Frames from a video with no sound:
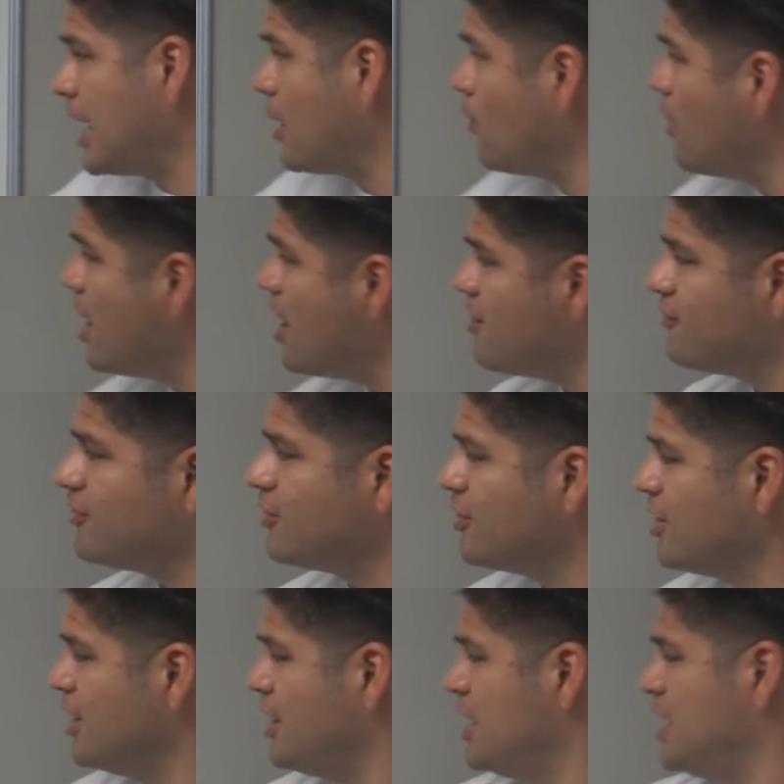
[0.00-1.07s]

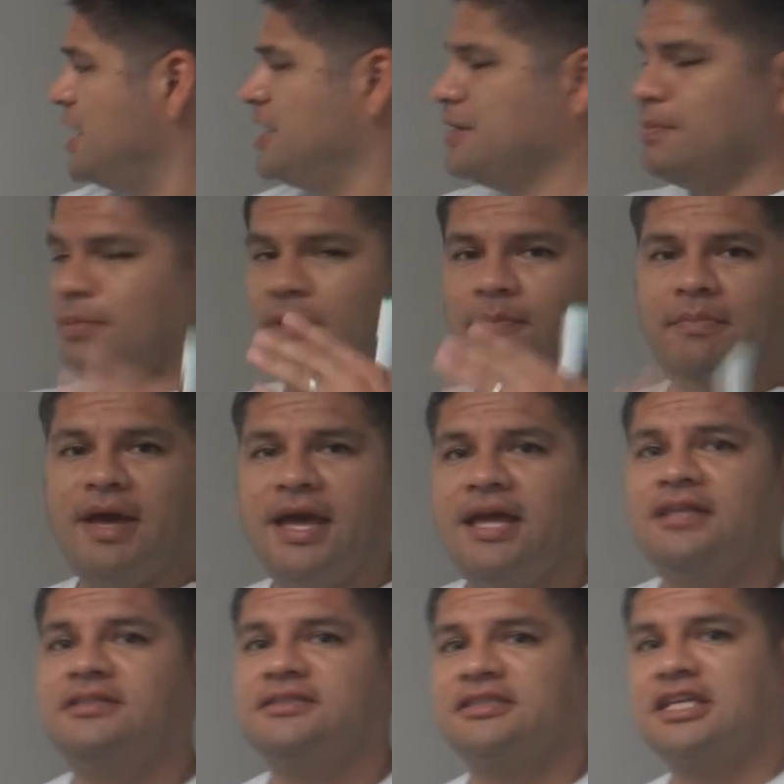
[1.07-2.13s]
However, my
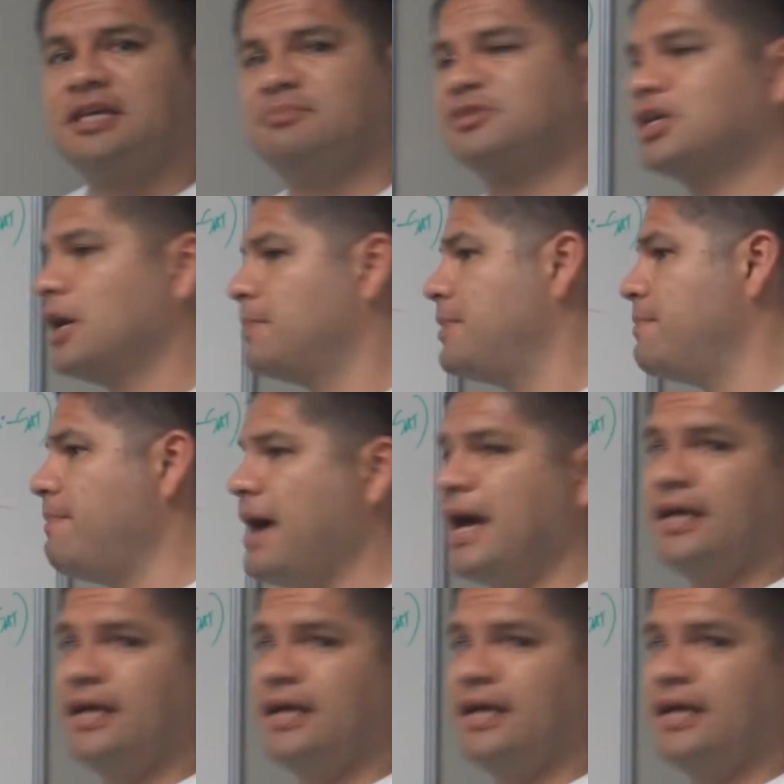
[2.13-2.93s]
man just keeps coming